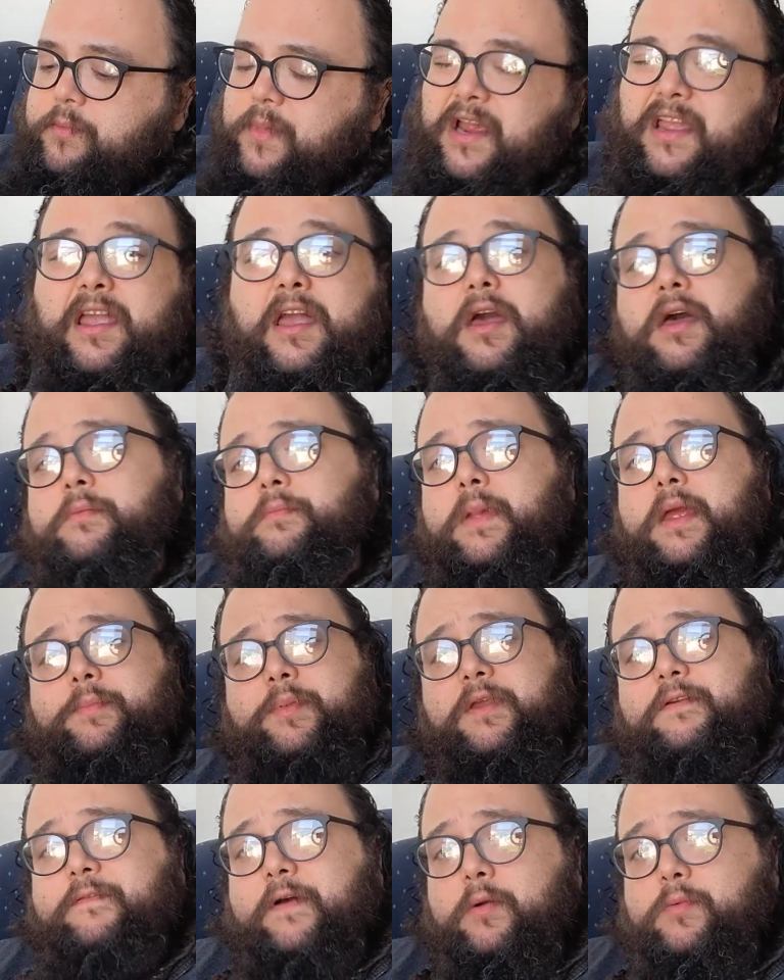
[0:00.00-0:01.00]
Again,
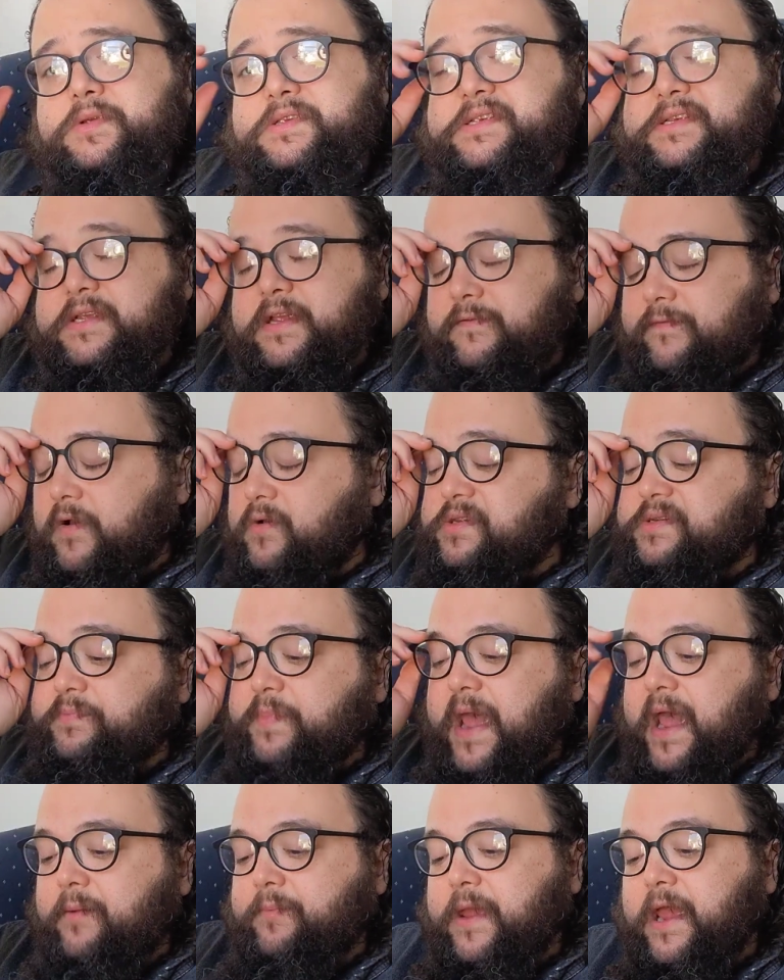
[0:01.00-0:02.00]
maybe if I was
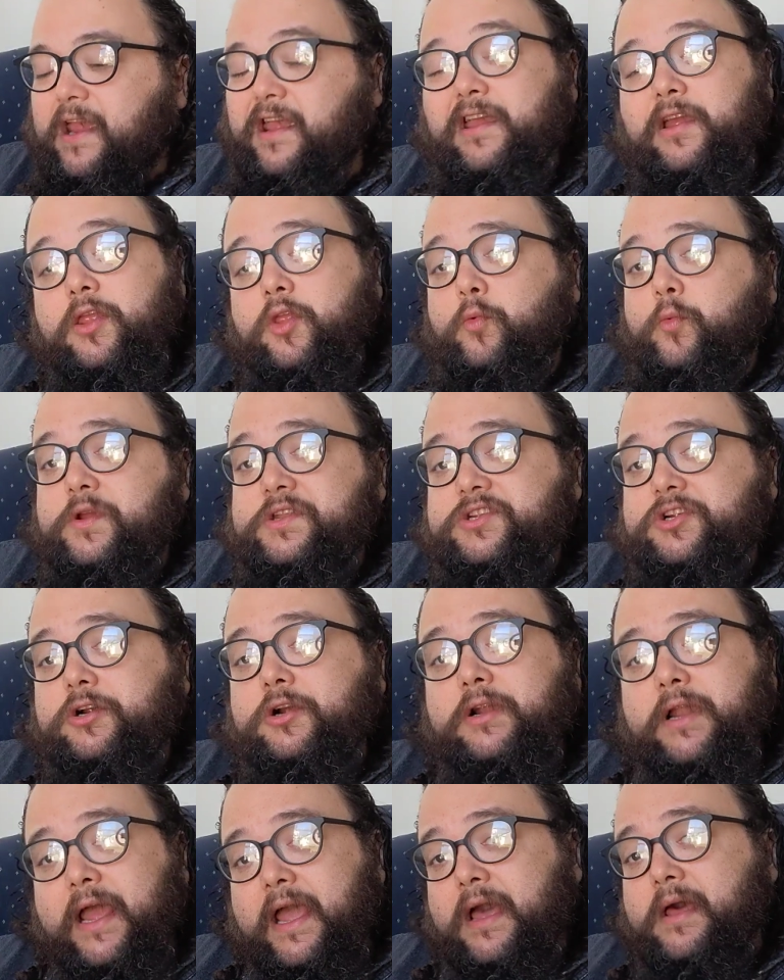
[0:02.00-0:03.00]
backpacking in the
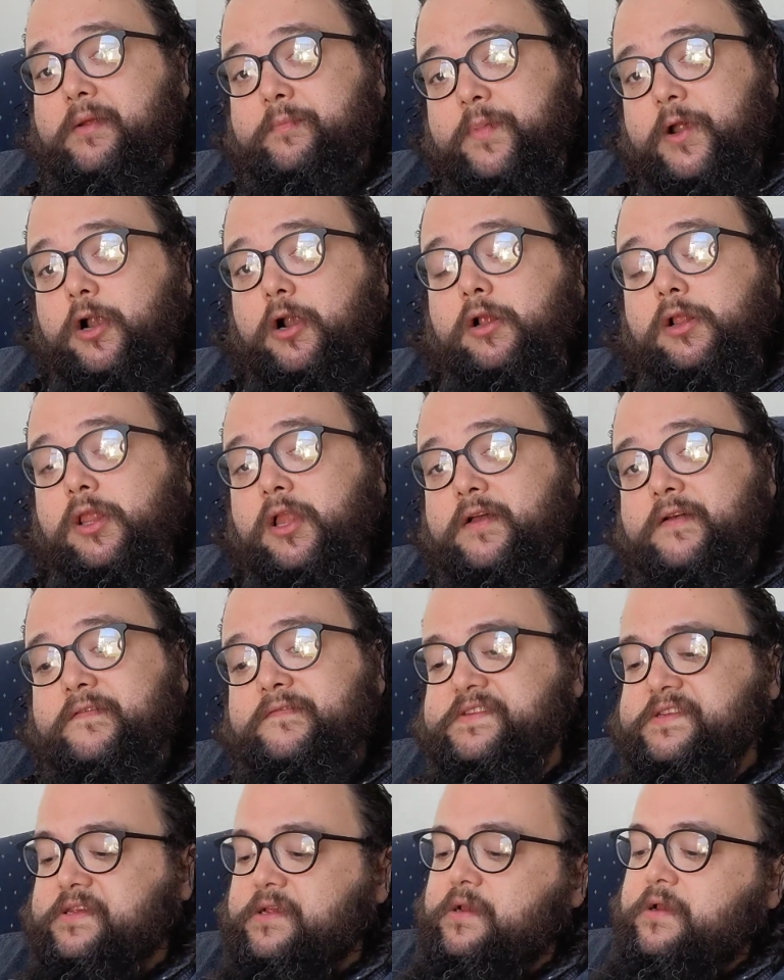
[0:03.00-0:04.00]
winter and I had a pair of
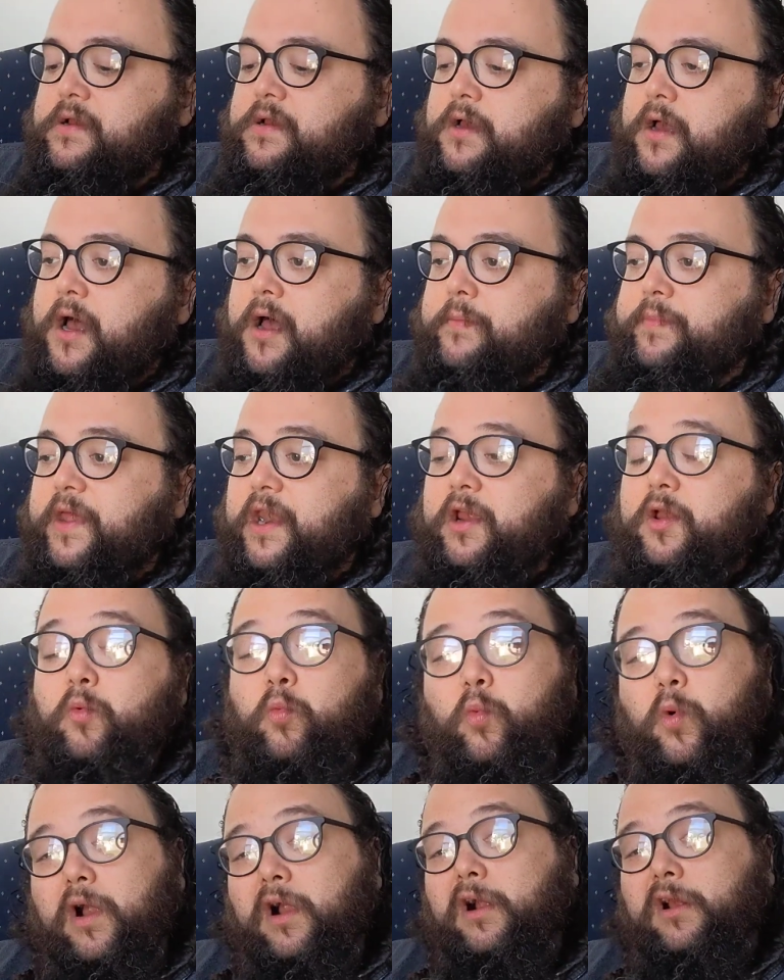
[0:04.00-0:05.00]
gloves, that I
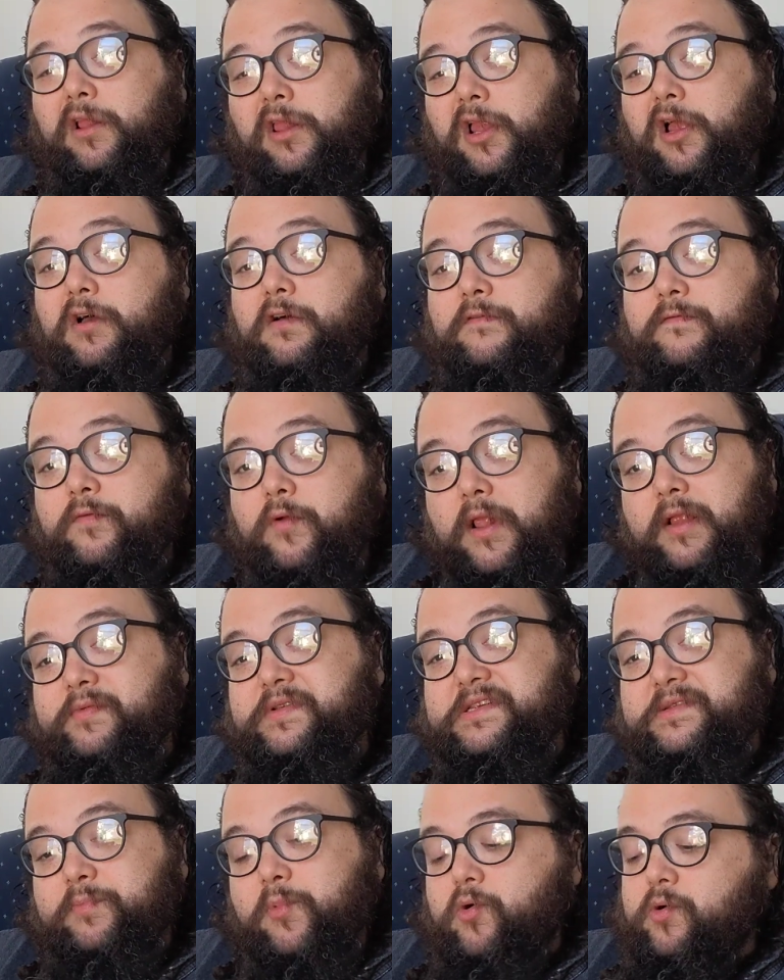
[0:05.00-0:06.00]
could wear a glove while I
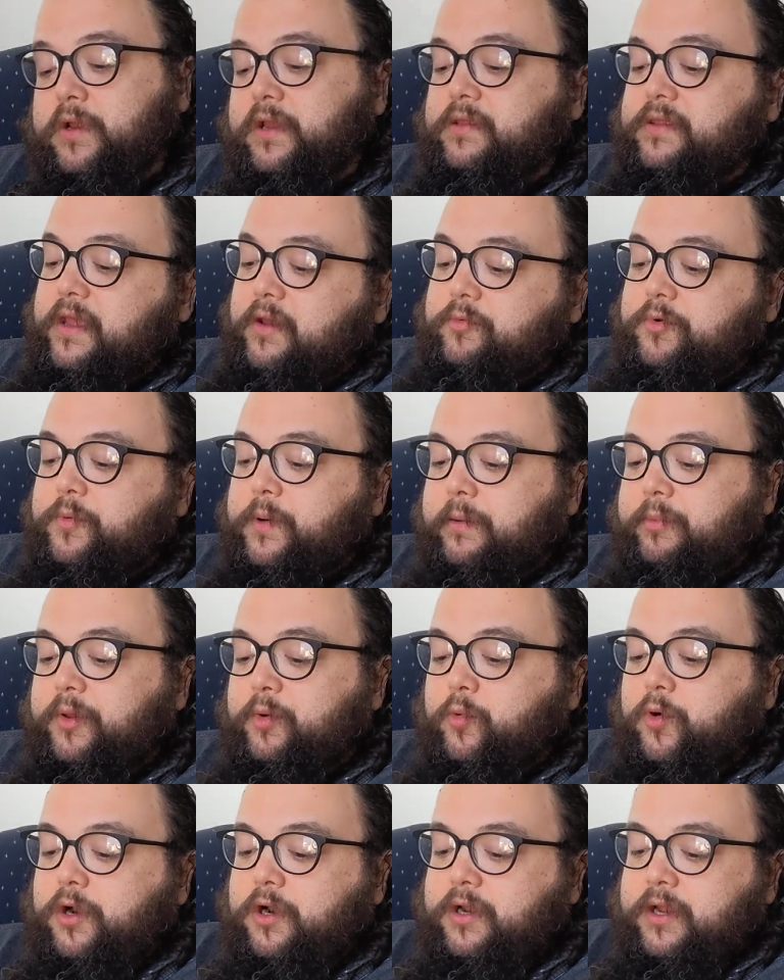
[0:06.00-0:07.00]
was smoking, that would
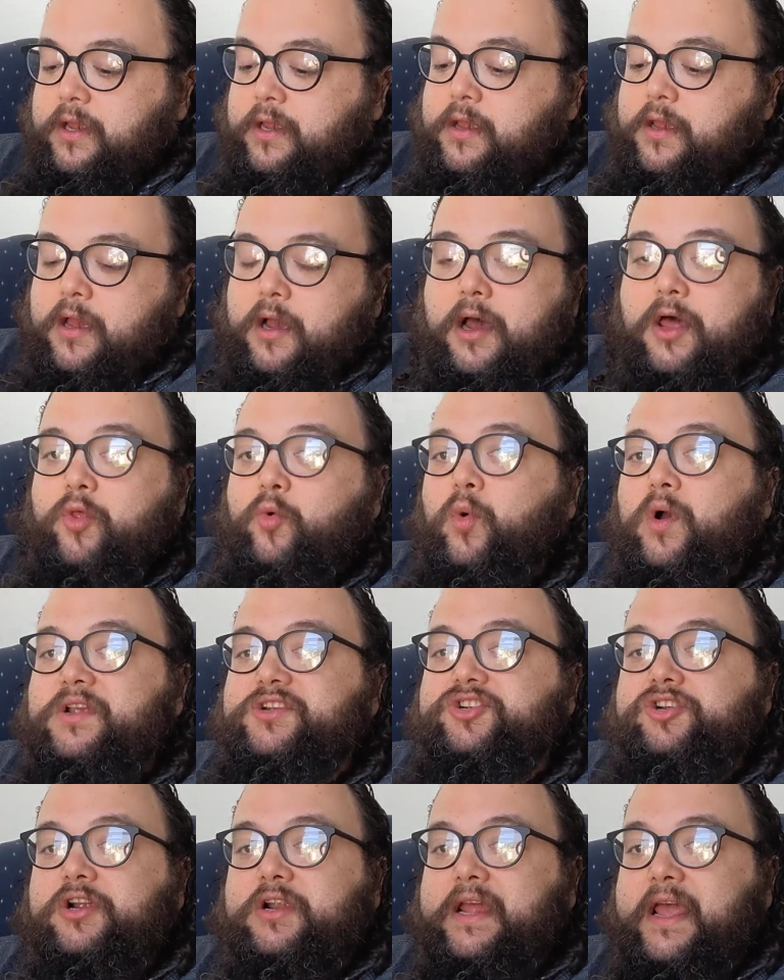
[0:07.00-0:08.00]
probably work.
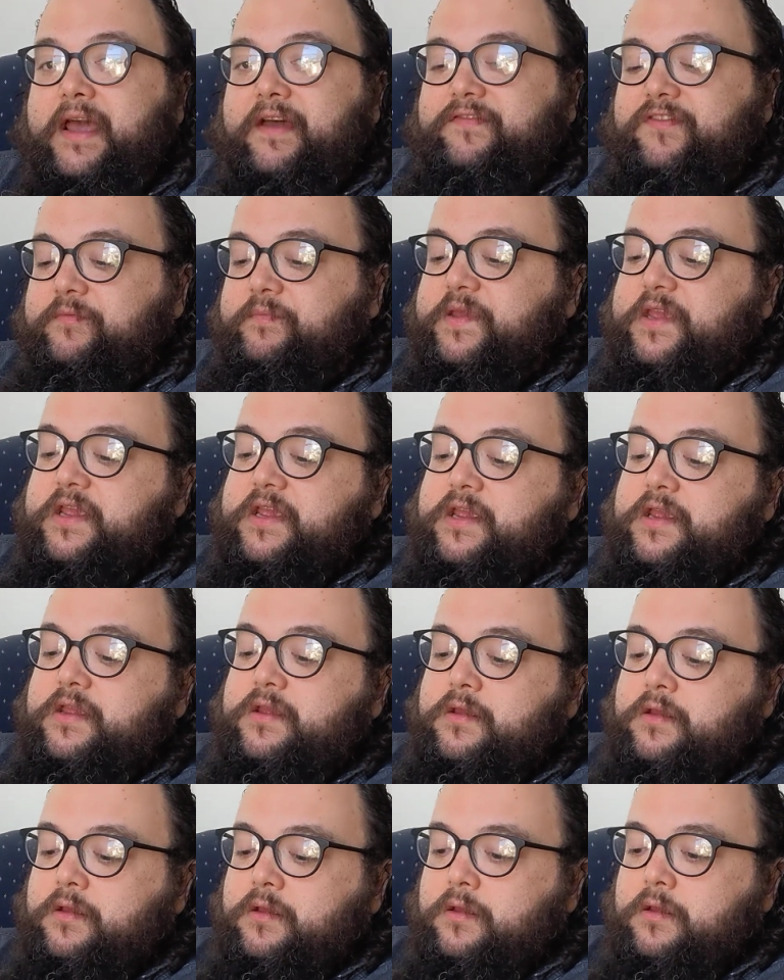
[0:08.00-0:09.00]
Otherwise, you're going to have to
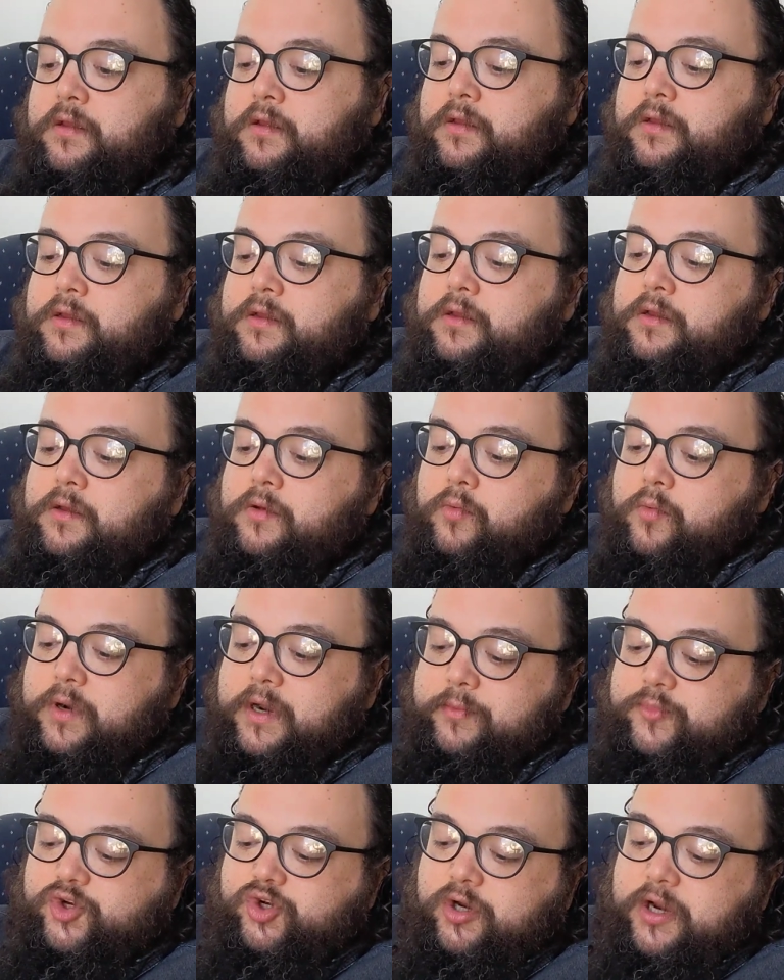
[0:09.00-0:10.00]
be...
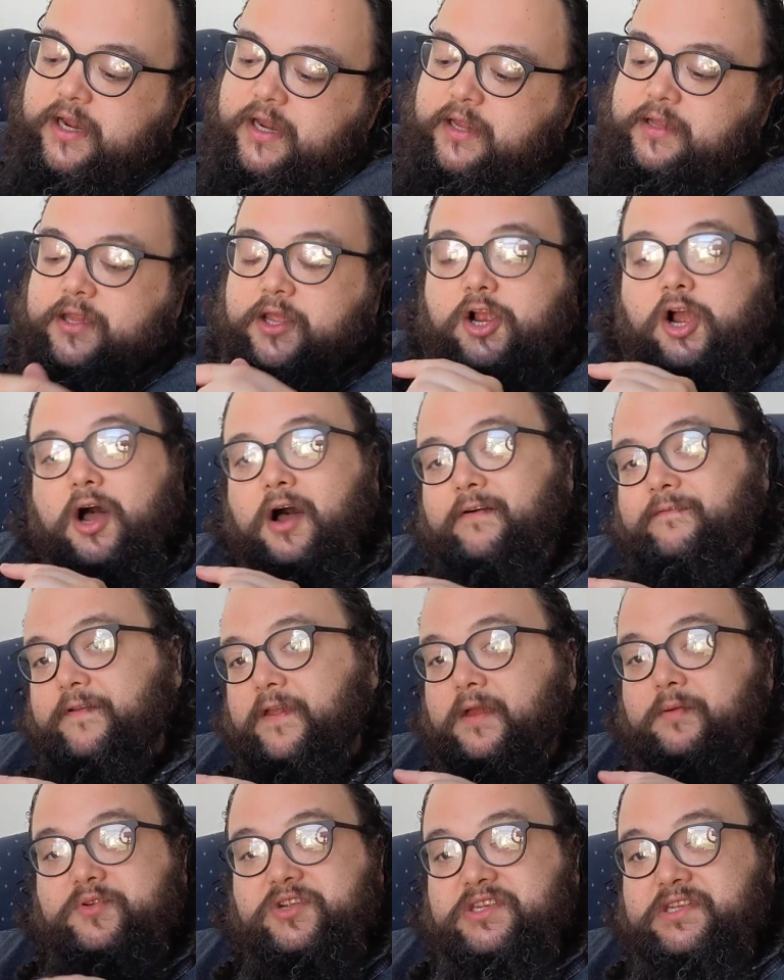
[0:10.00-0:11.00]
When I'm drinking the
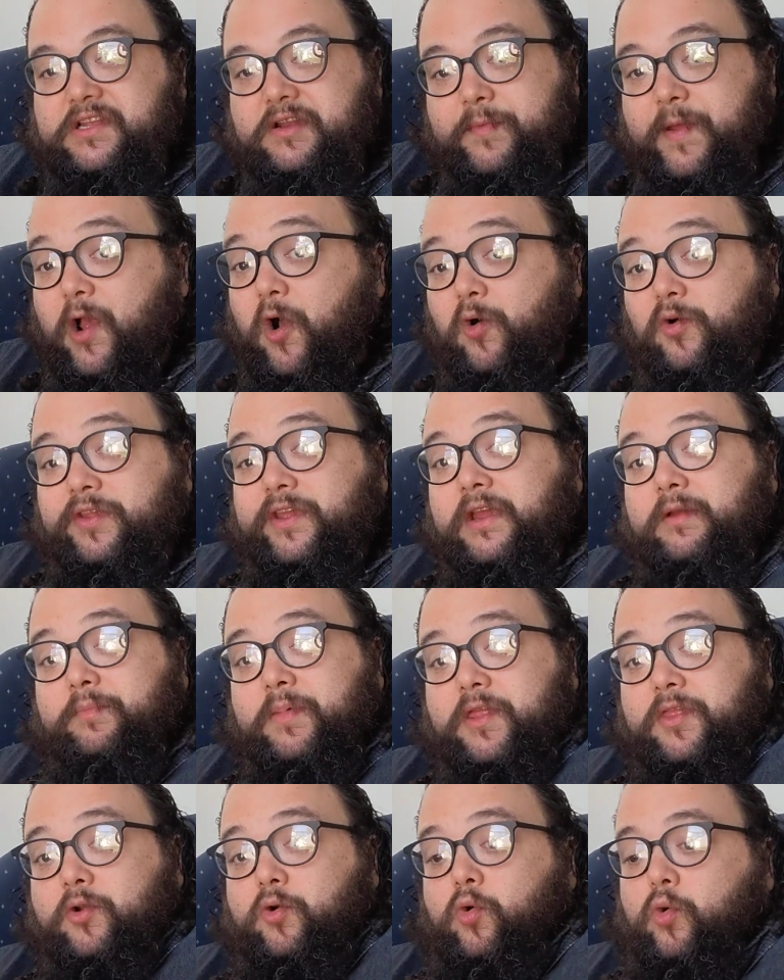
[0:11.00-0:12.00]
coffee, I'm just going to be holding it
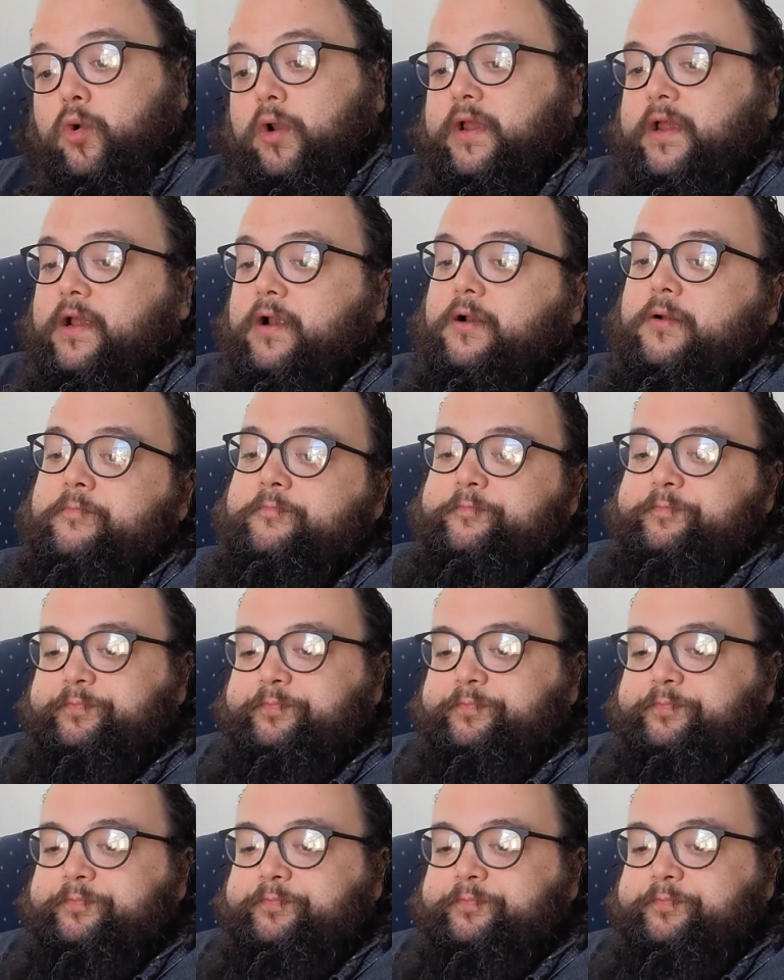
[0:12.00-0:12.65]
by the cork here.